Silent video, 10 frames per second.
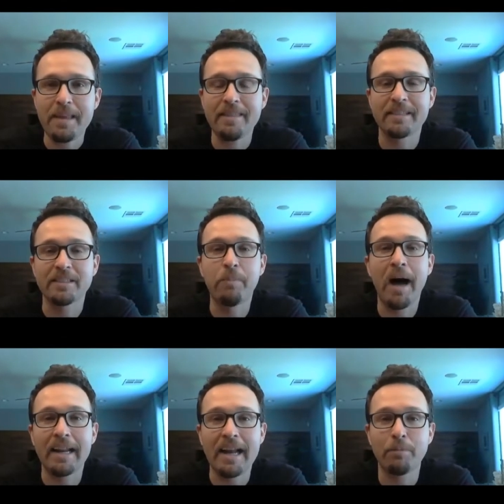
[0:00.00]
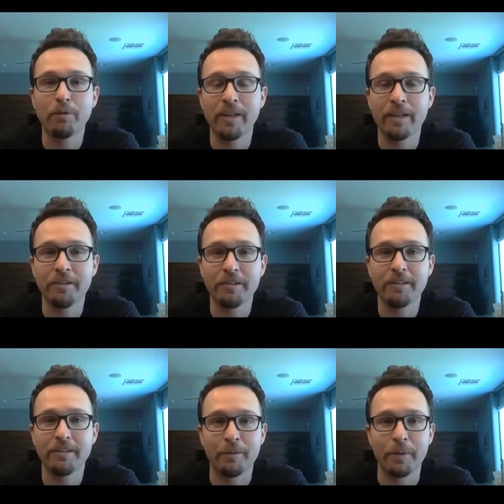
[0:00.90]
this pineapple
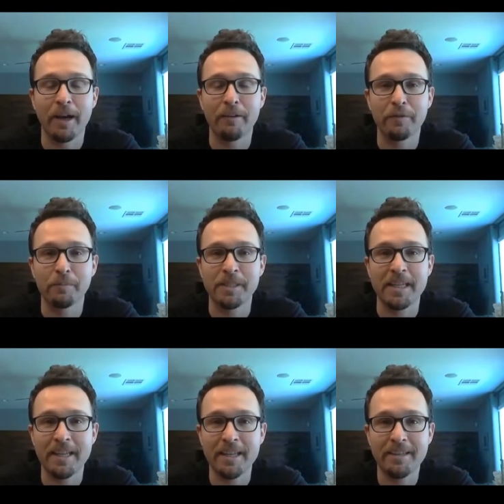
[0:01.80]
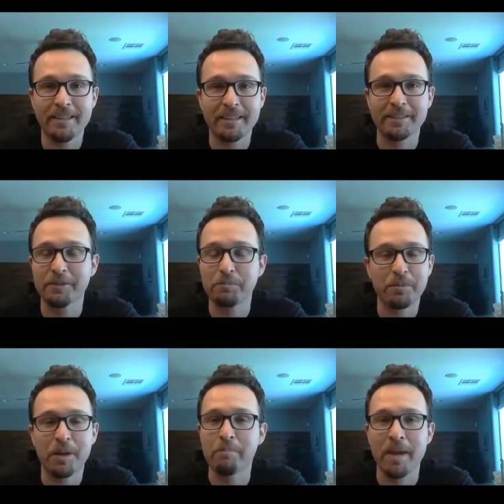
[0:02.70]
vinegar that we got from Tahiti. It's
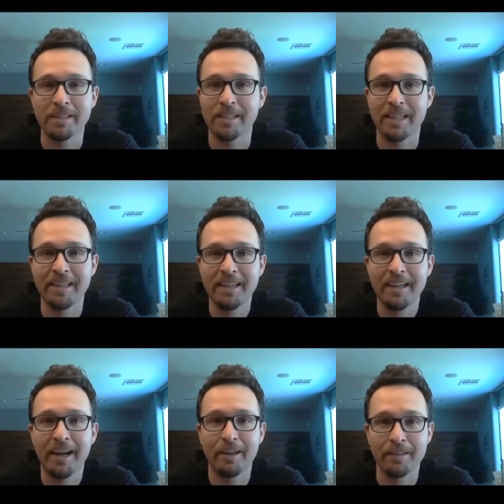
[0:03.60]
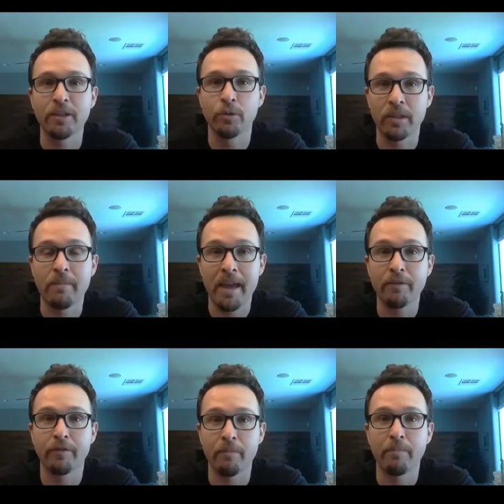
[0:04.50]
amazing, literally
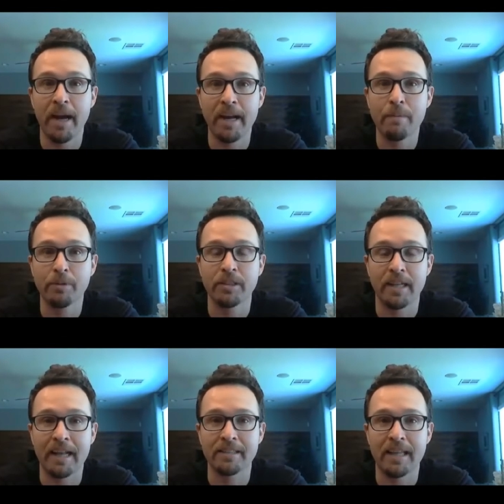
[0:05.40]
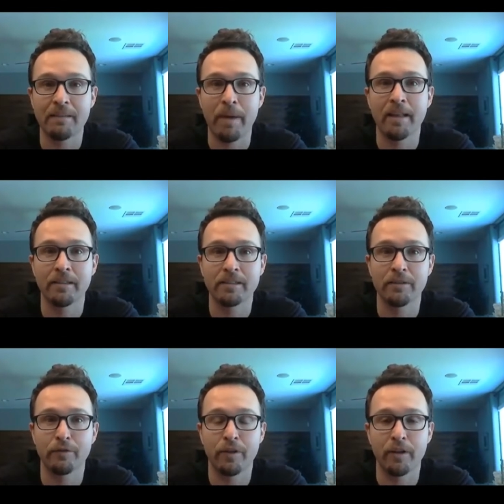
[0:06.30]
made from pineapples, and has that balance
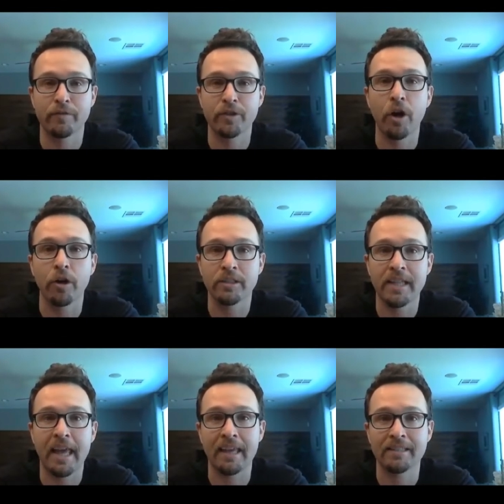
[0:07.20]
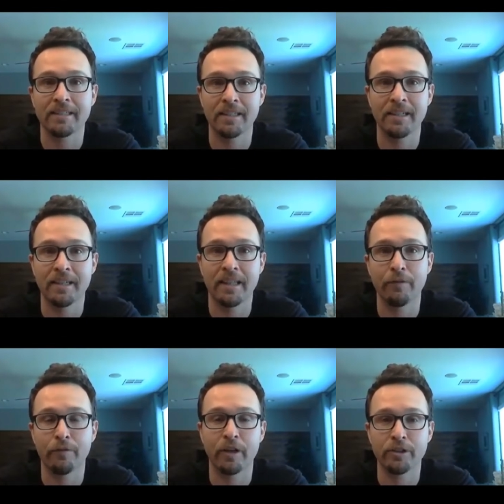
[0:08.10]
of tart, tangy acidity and that
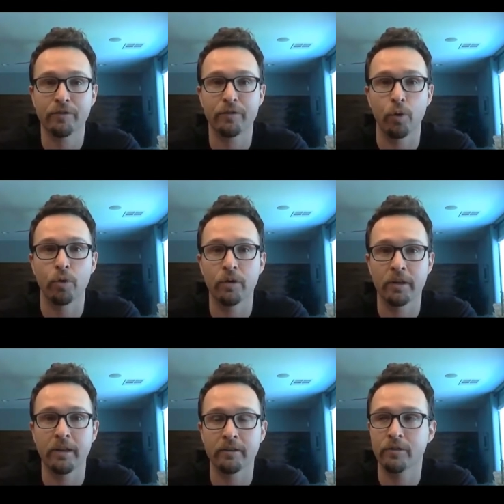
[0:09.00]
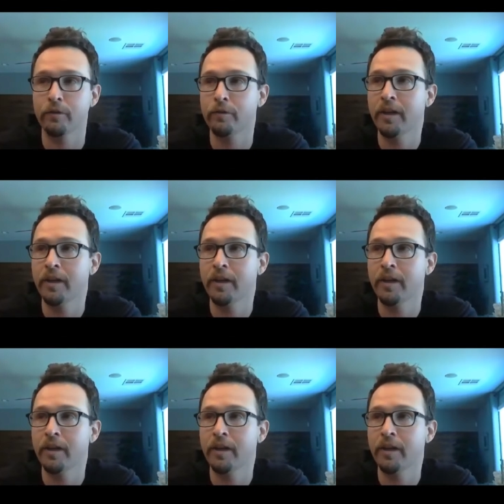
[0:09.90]
fresh floral character